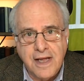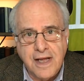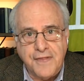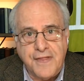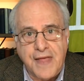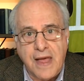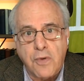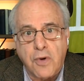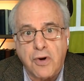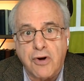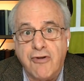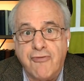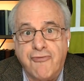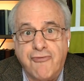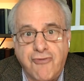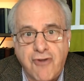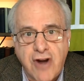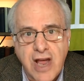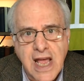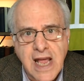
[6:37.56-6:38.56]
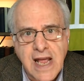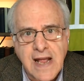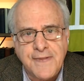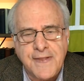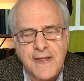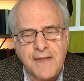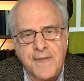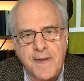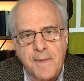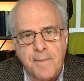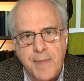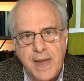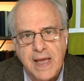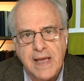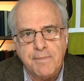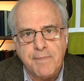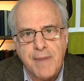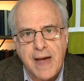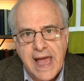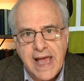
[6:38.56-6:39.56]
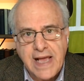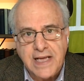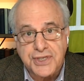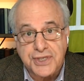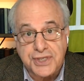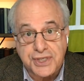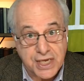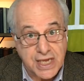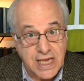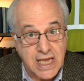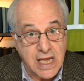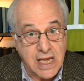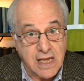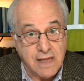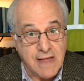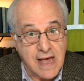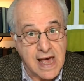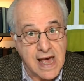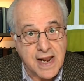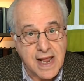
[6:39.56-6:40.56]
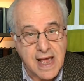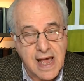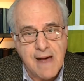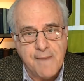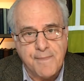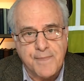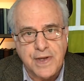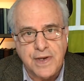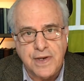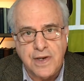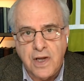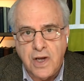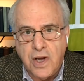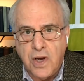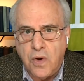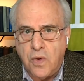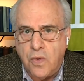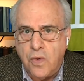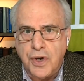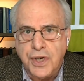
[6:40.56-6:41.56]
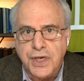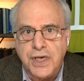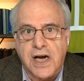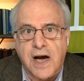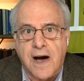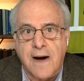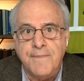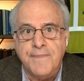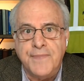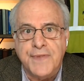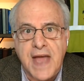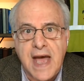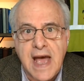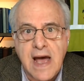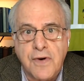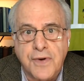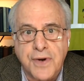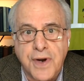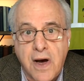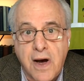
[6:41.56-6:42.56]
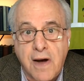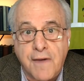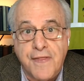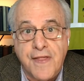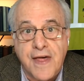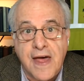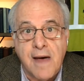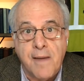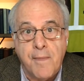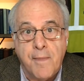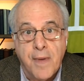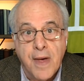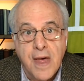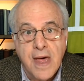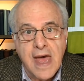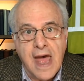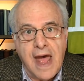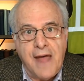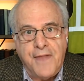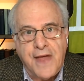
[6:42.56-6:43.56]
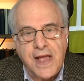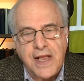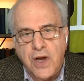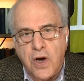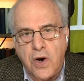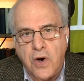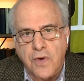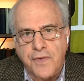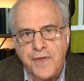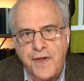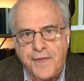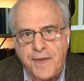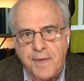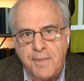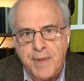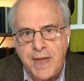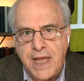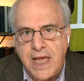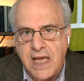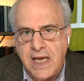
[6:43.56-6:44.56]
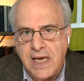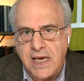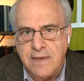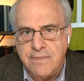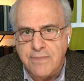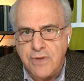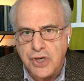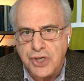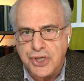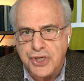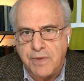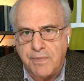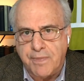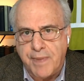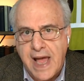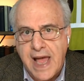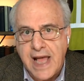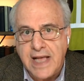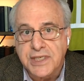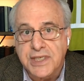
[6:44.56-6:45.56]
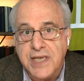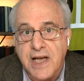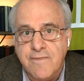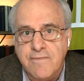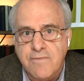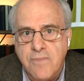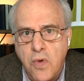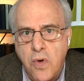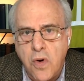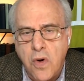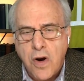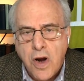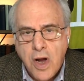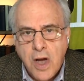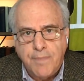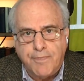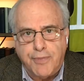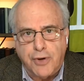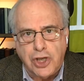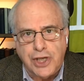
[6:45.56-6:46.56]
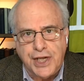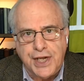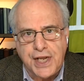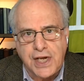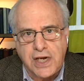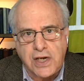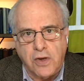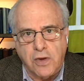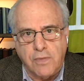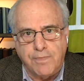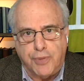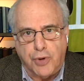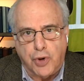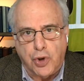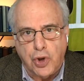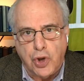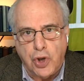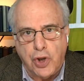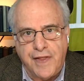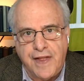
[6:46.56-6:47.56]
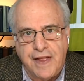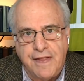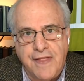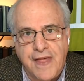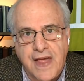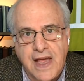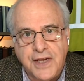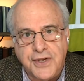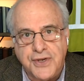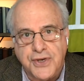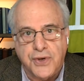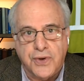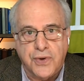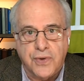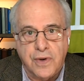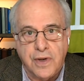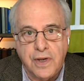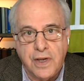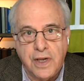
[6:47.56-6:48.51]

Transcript: They were afraid that the big banks, seeing that happen, would come down on them. And they know that the big commercial banks have more political pull than they do.